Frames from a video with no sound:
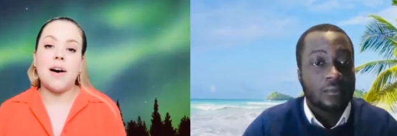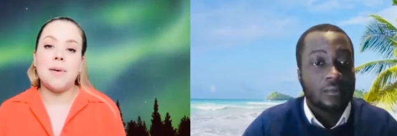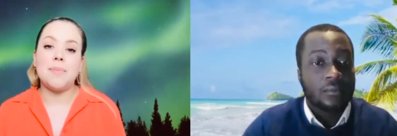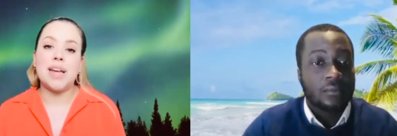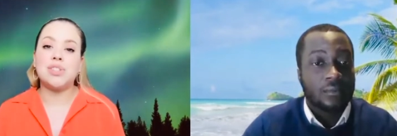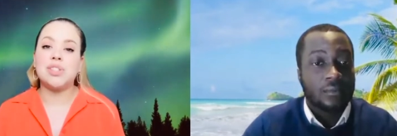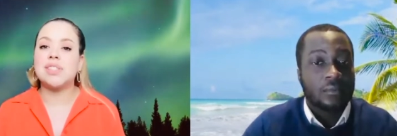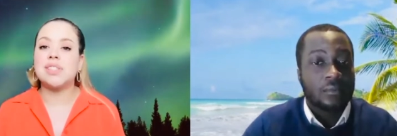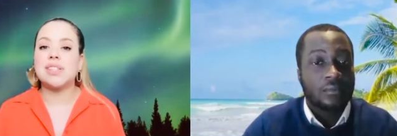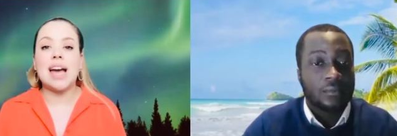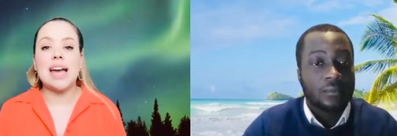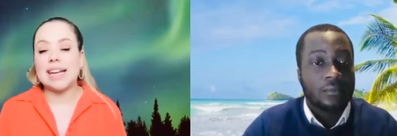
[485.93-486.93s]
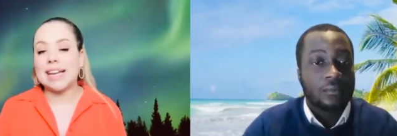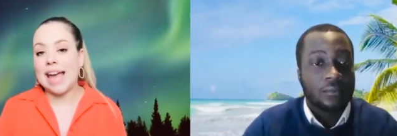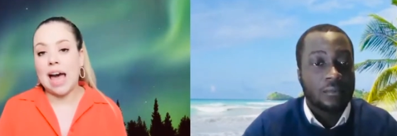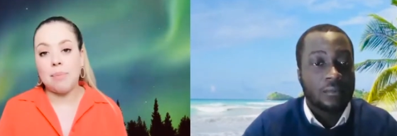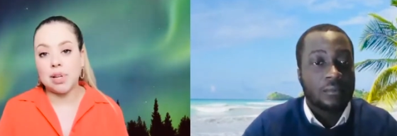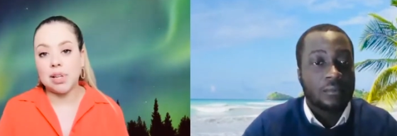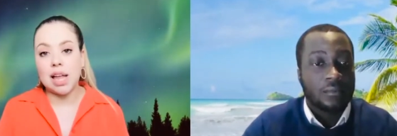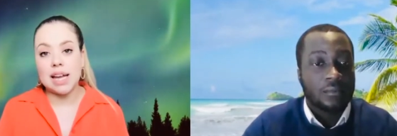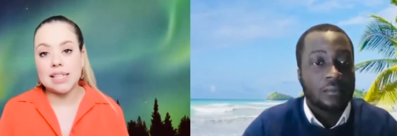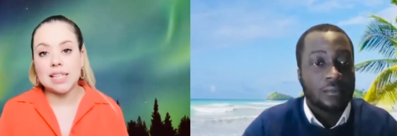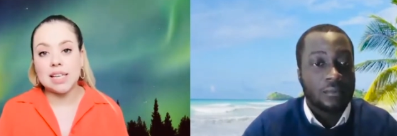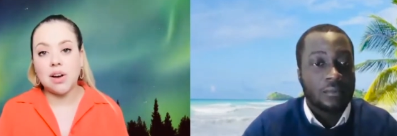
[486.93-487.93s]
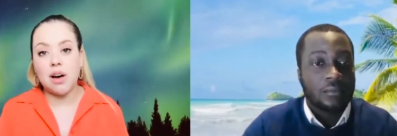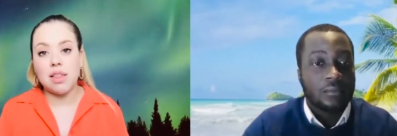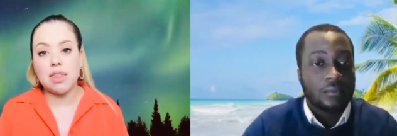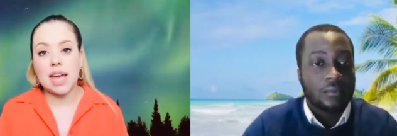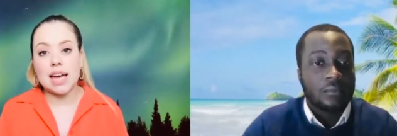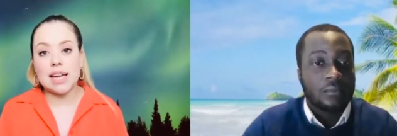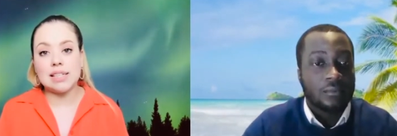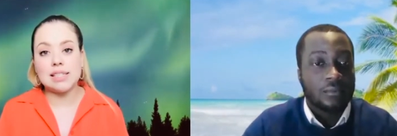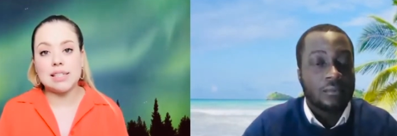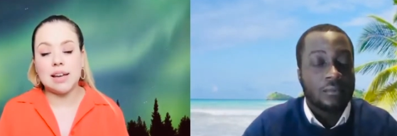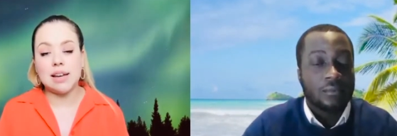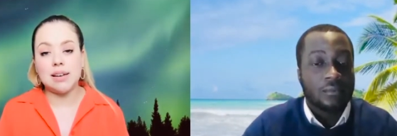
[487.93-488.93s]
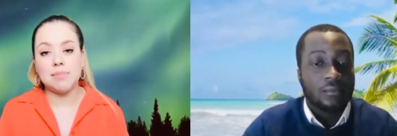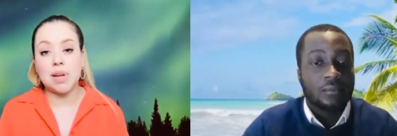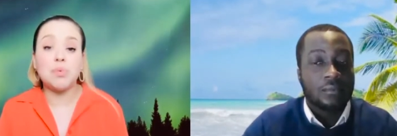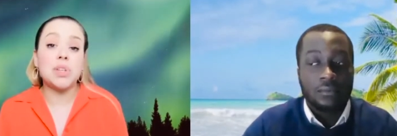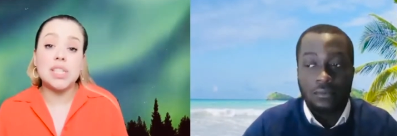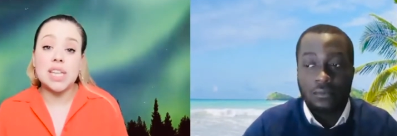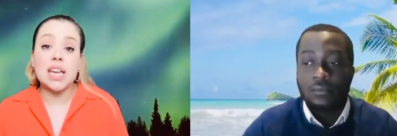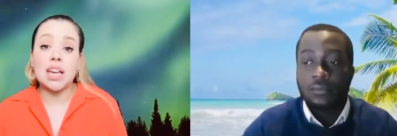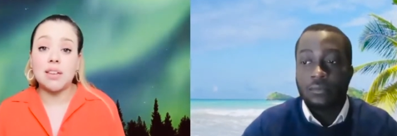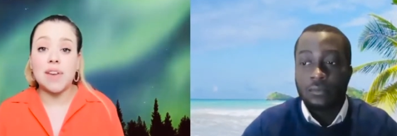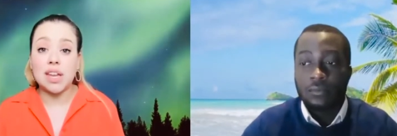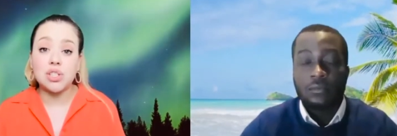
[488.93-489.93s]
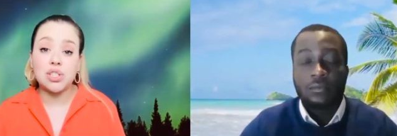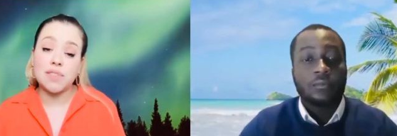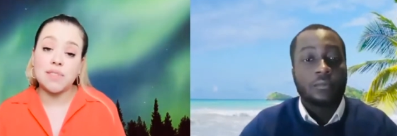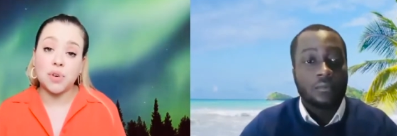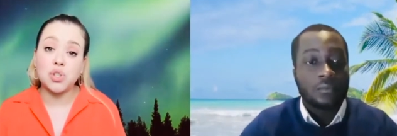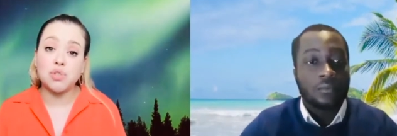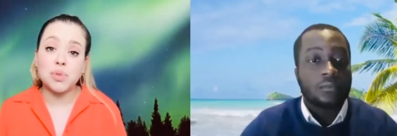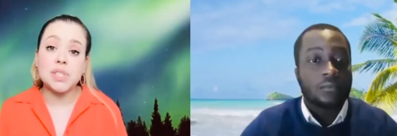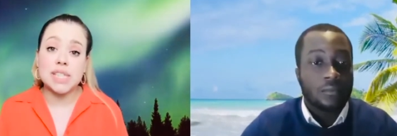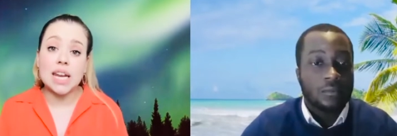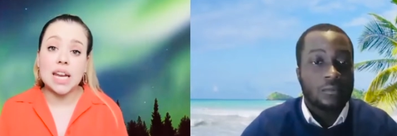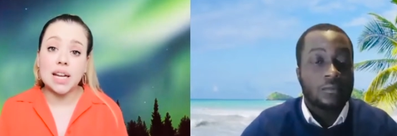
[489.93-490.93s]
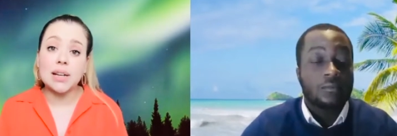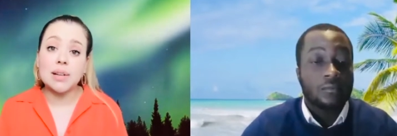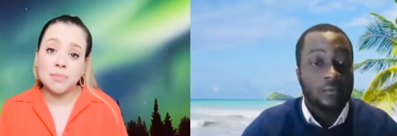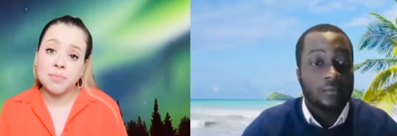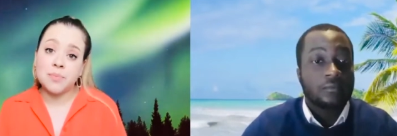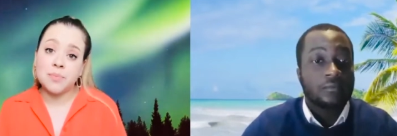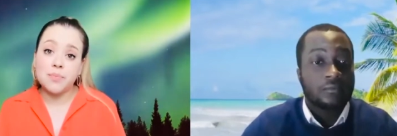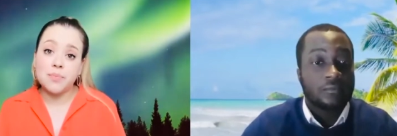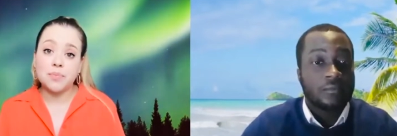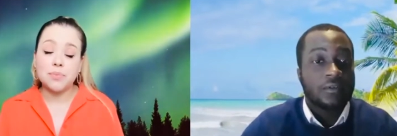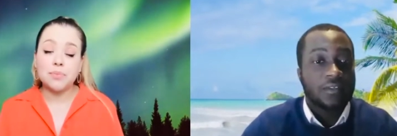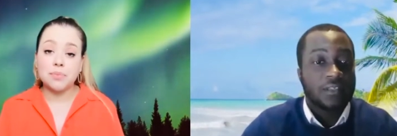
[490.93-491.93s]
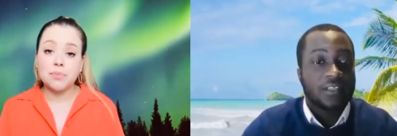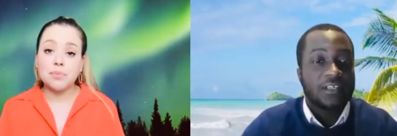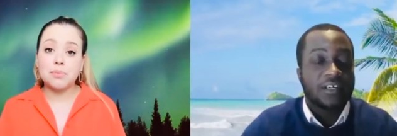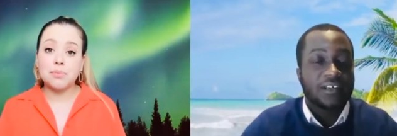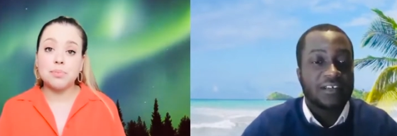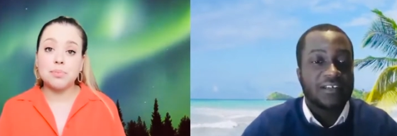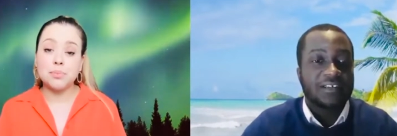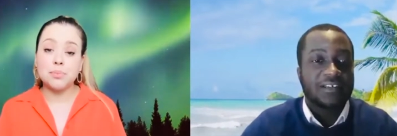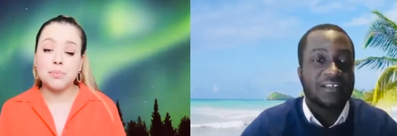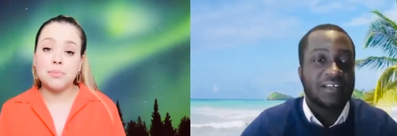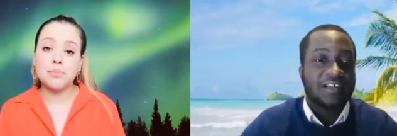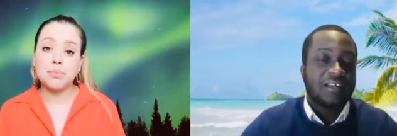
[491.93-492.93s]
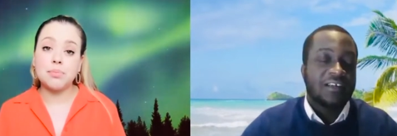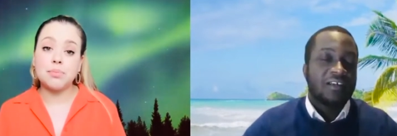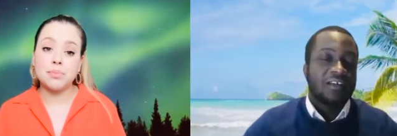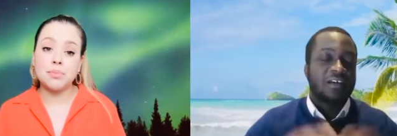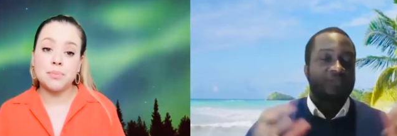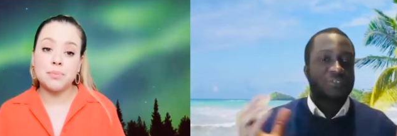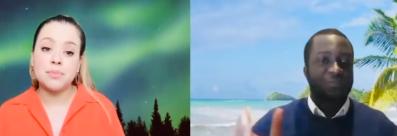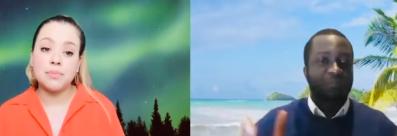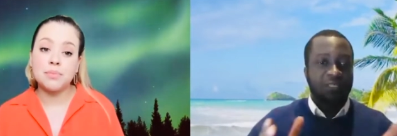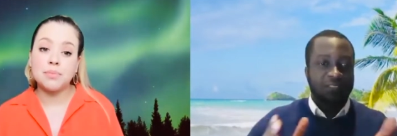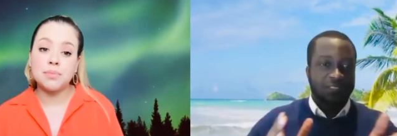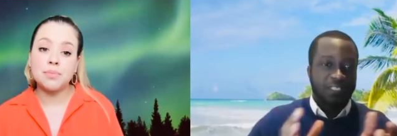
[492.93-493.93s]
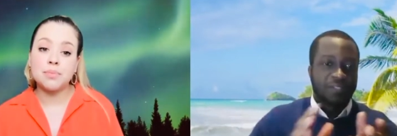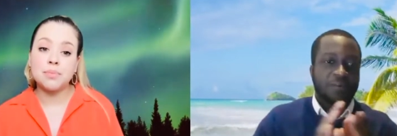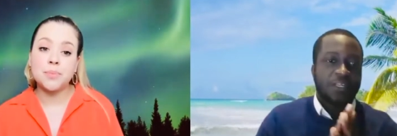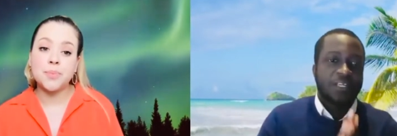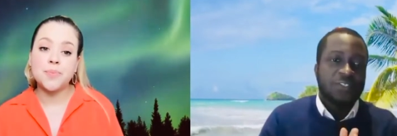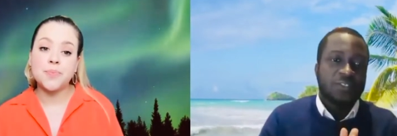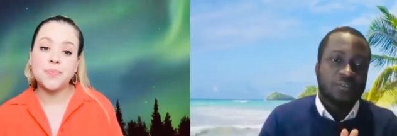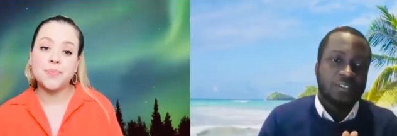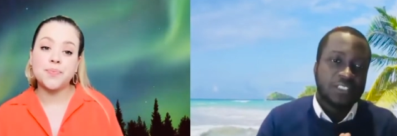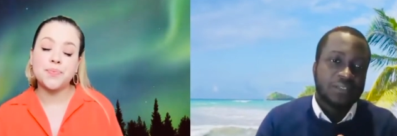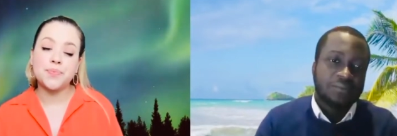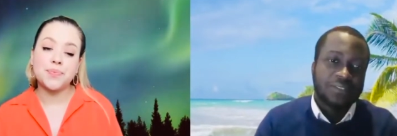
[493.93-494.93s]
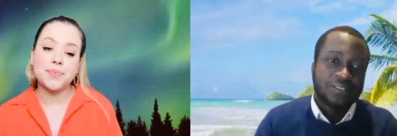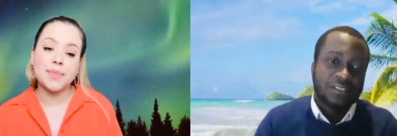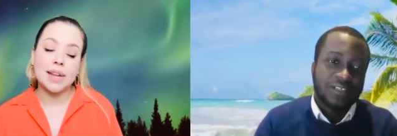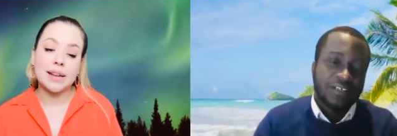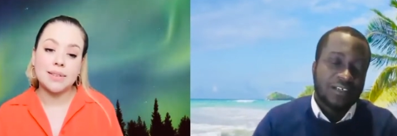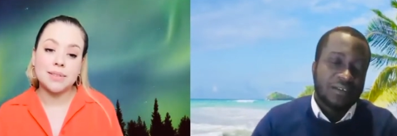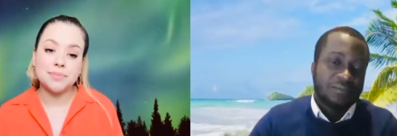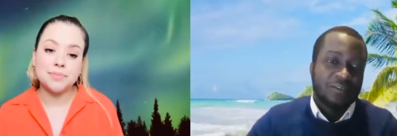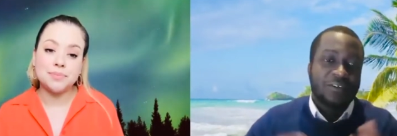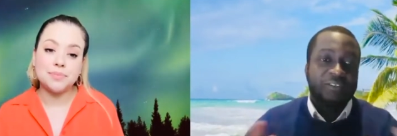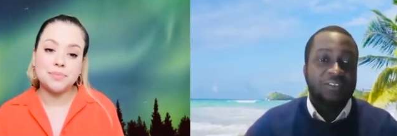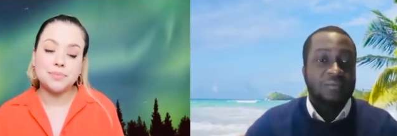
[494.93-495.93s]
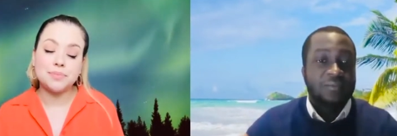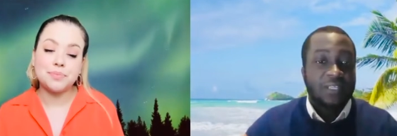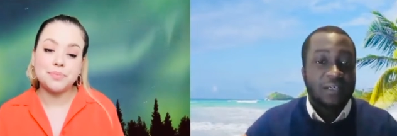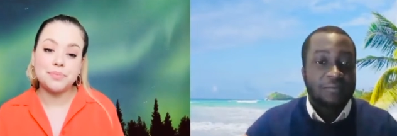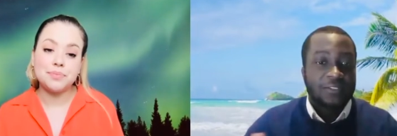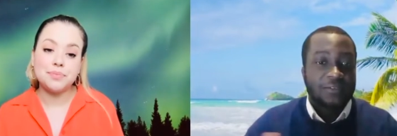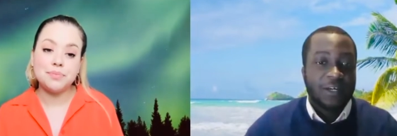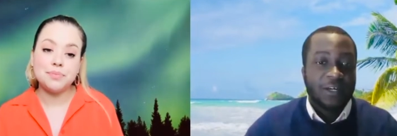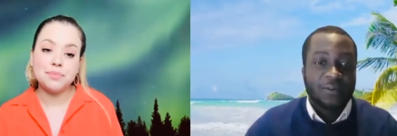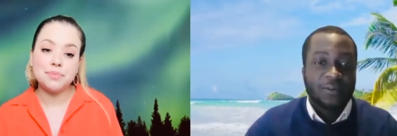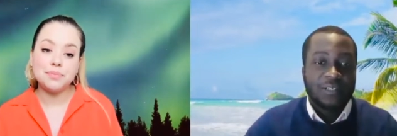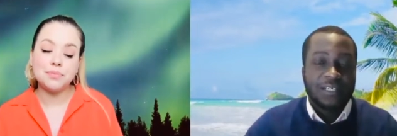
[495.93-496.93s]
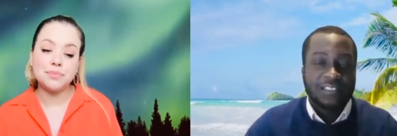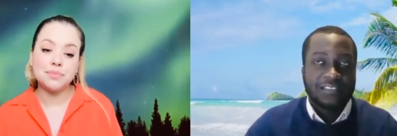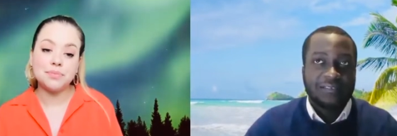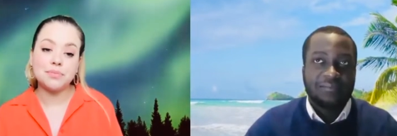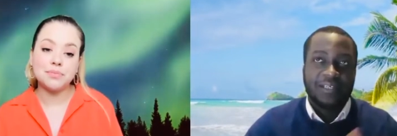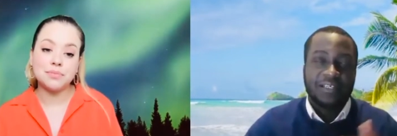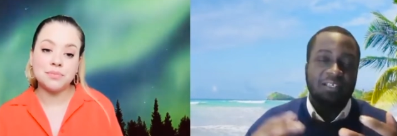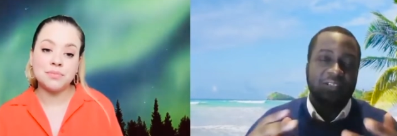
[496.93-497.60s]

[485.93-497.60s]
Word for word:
Speaker 1: and just kind of capitalizing on that um, and really taking advantage of the virtual setting.
Speaker 2: Yeah. How to maintain relationships because sometimes we are good at making